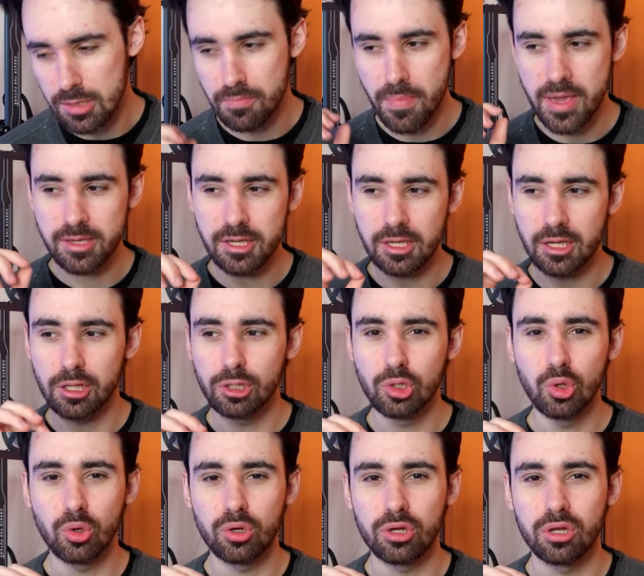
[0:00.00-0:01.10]
making it
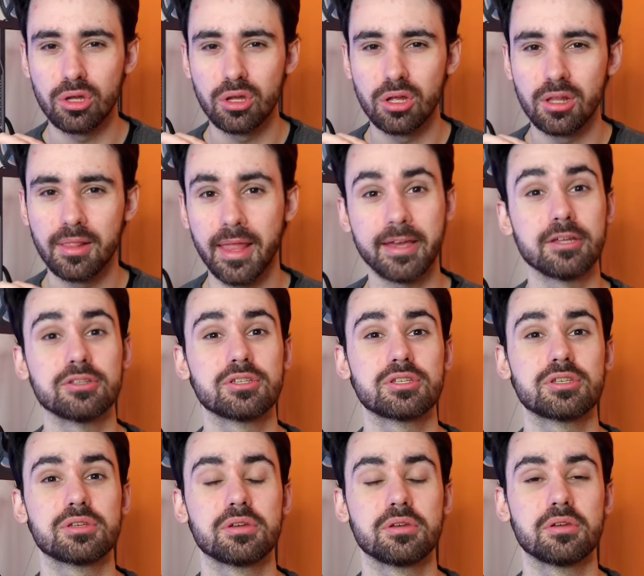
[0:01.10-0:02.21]
look like
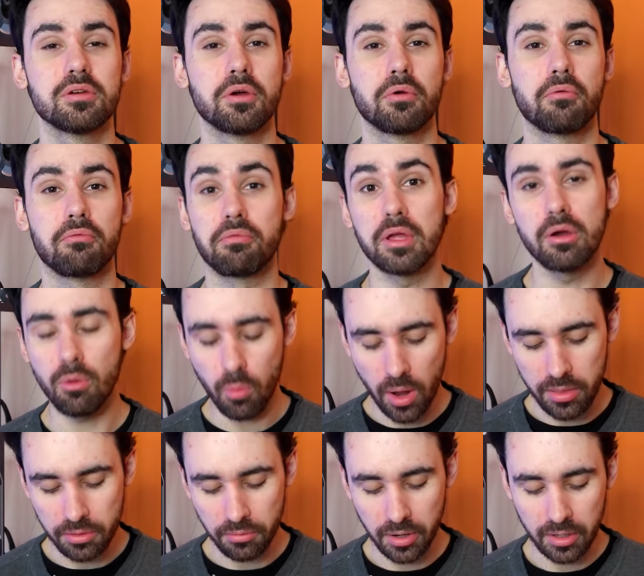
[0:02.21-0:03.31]
it's real
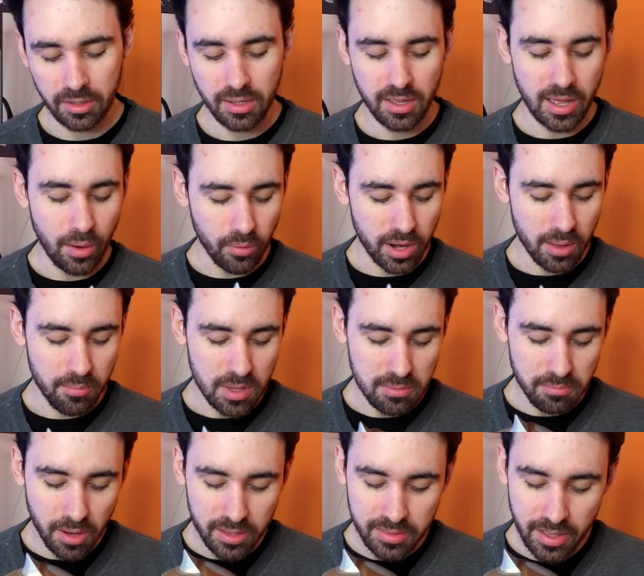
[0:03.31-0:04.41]
weathering. And what I
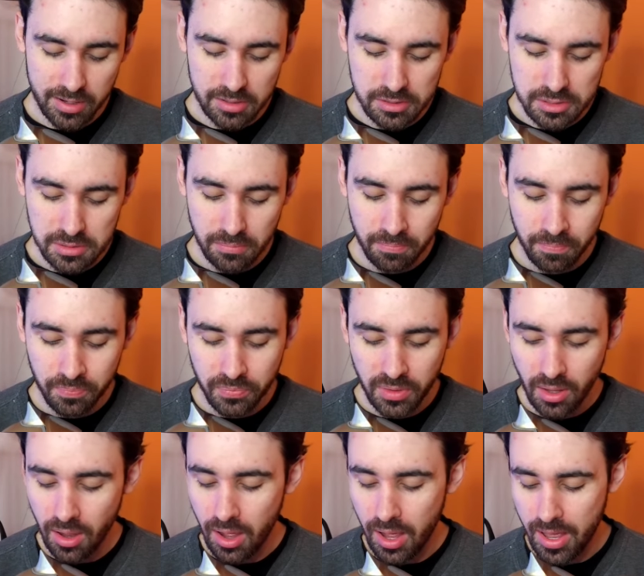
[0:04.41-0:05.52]
mean by that is
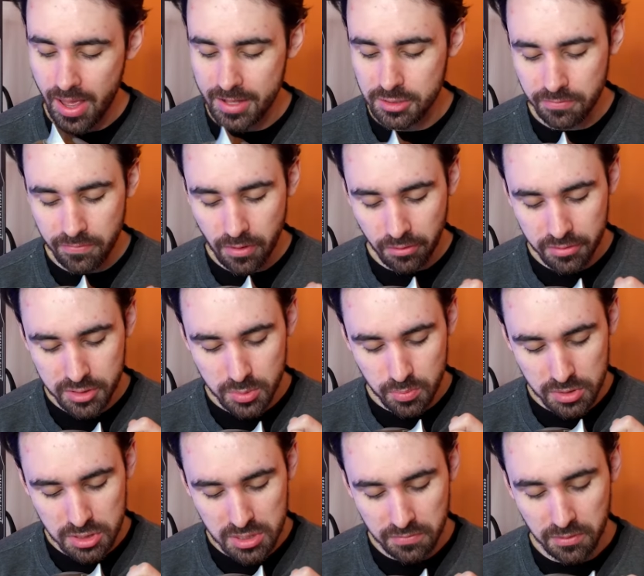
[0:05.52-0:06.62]
I had to very
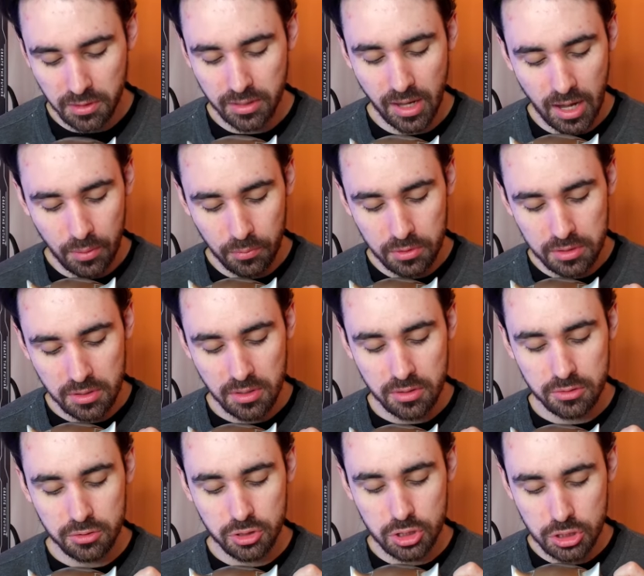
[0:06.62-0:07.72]
specifically, I would
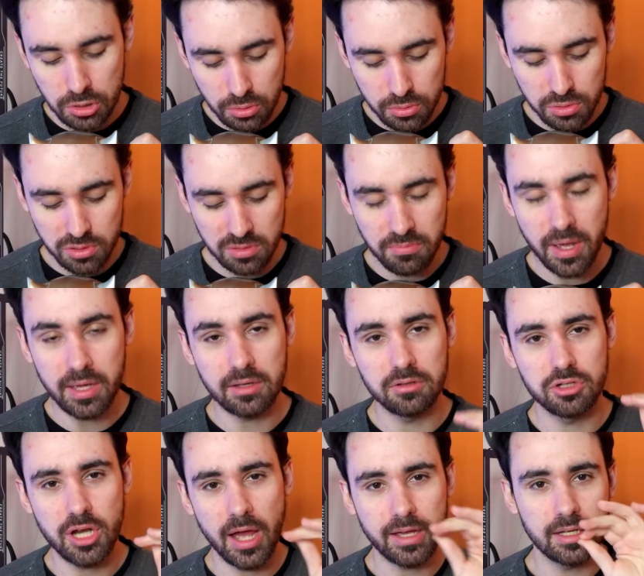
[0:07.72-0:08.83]
choose to make
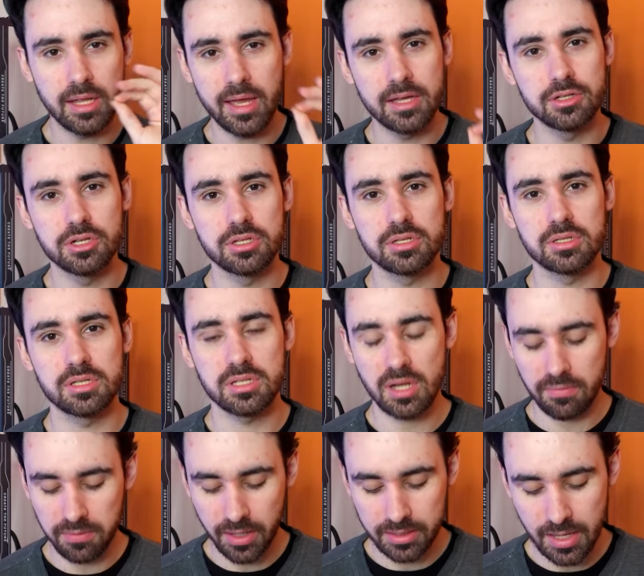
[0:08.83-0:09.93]
jagged edges and
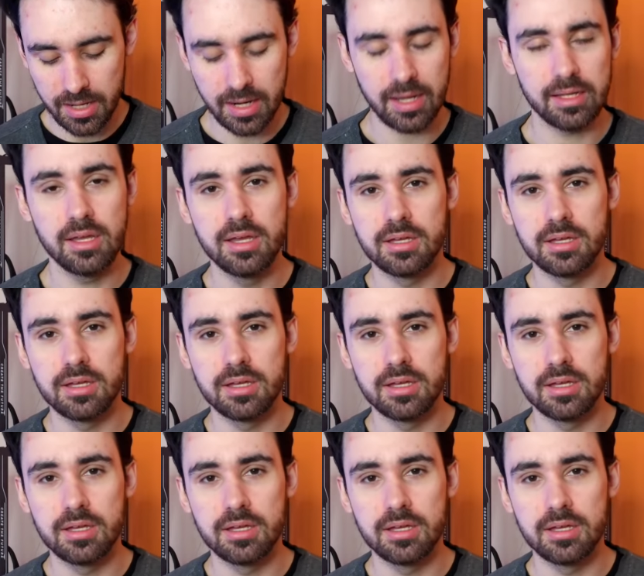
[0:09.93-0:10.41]
stuff like that. I